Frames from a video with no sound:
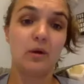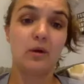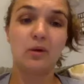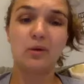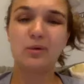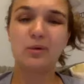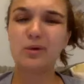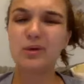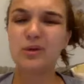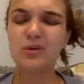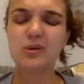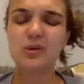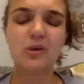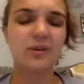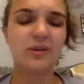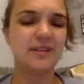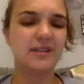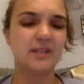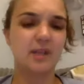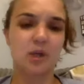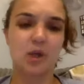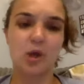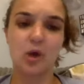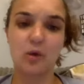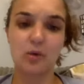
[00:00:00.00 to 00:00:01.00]
Who do you know that's
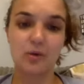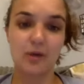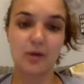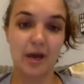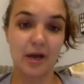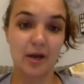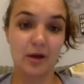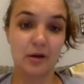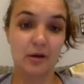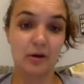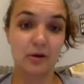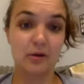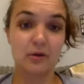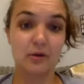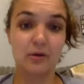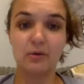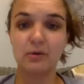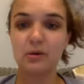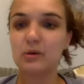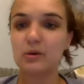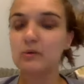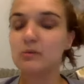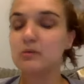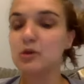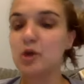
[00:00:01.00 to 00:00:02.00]
a go-getter? Who
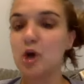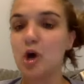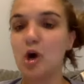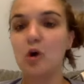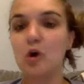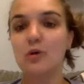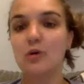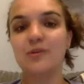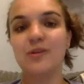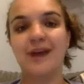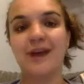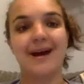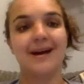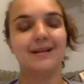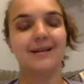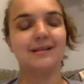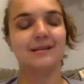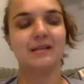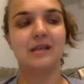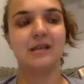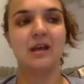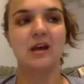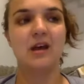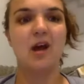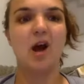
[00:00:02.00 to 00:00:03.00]
do you know
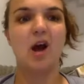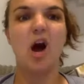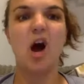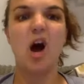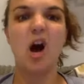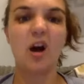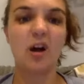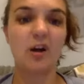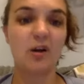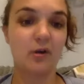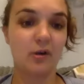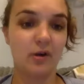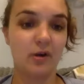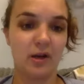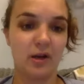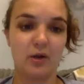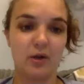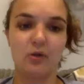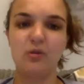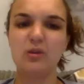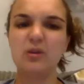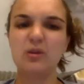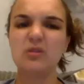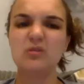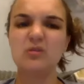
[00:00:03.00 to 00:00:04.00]
that's hungry?
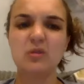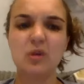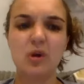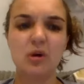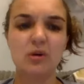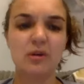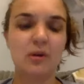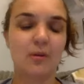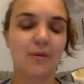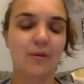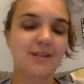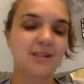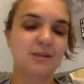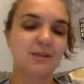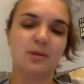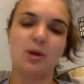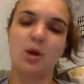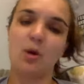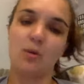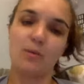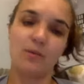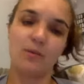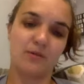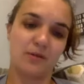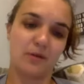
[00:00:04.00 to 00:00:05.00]
Who do you know that wants to be
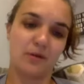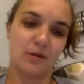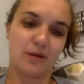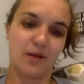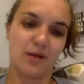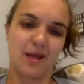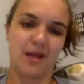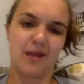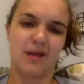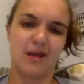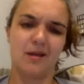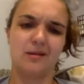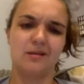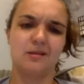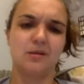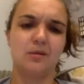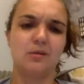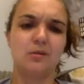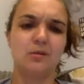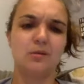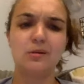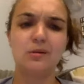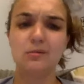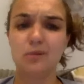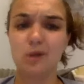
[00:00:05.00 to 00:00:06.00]
home with their kids? Who
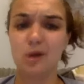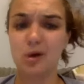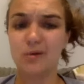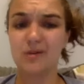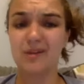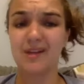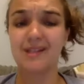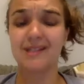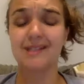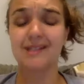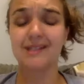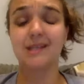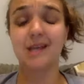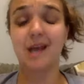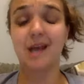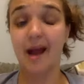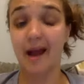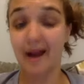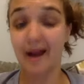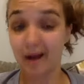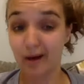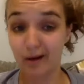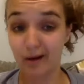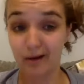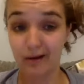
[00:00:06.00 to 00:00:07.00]
do you know that's
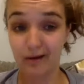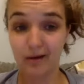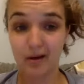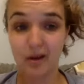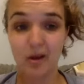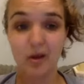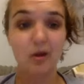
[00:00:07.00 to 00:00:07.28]
tired?